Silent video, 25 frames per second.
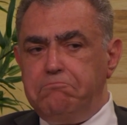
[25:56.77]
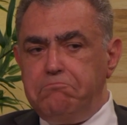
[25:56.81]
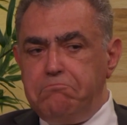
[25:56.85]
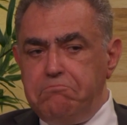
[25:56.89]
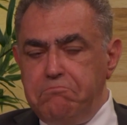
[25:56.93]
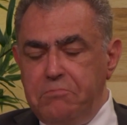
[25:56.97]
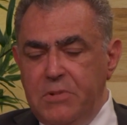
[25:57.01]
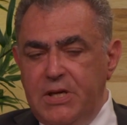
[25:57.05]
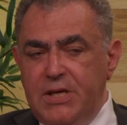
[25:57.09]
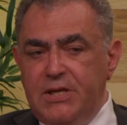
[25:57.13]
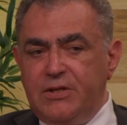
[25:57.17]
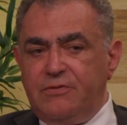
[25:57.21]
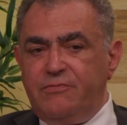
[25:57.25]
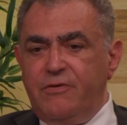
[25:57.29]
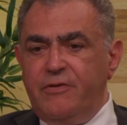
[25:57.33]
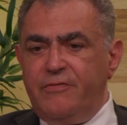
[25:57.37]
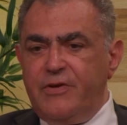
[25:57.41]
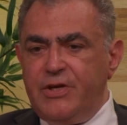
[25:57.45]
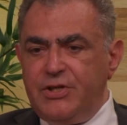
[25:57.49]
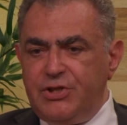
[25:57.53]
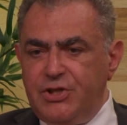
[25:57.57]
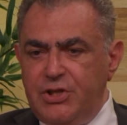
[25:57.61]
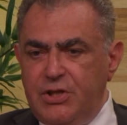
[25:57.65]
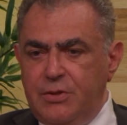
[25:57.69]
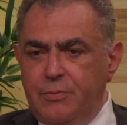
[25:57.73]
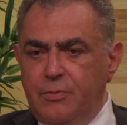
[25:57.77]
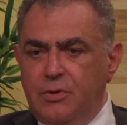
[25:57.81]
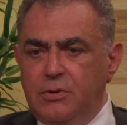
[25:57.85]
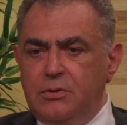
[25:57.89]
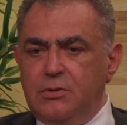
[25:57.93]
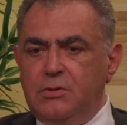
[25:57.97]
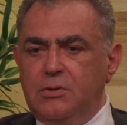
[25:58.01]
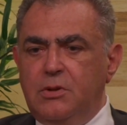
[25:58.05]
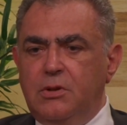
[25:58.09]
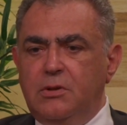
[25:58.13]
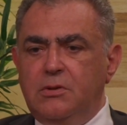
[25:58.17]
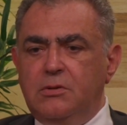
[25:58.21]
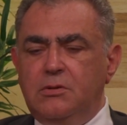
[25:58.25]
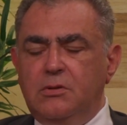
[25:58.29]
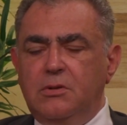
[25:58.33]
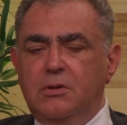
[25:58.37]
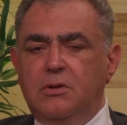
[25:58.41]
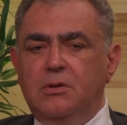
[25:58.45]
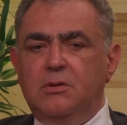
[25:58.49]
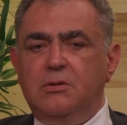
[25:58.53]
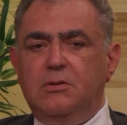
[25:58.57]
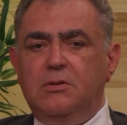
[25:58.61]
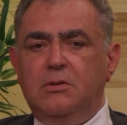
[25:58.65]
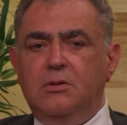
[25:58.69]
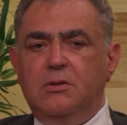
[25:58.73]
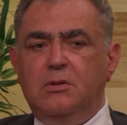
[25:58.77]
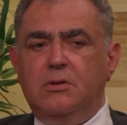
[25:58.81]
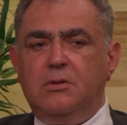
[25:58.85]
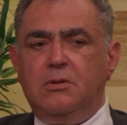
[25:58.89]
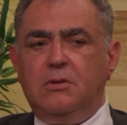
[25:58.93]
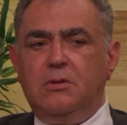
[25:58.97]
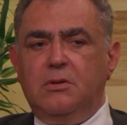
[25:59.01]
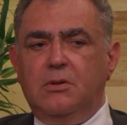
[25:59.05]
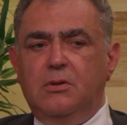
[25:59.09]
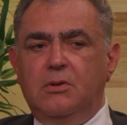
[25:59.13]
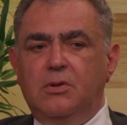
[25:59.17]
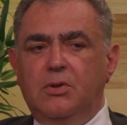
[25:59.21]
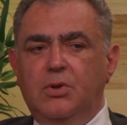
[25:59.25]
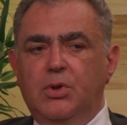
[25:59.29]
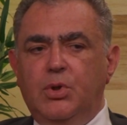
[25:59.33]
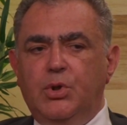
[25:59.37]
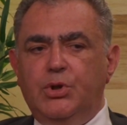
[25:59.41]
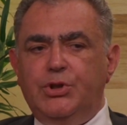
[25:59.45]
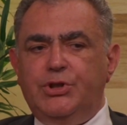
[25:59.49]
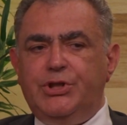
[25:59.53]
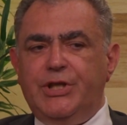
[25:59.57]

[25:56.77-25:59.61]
military regime on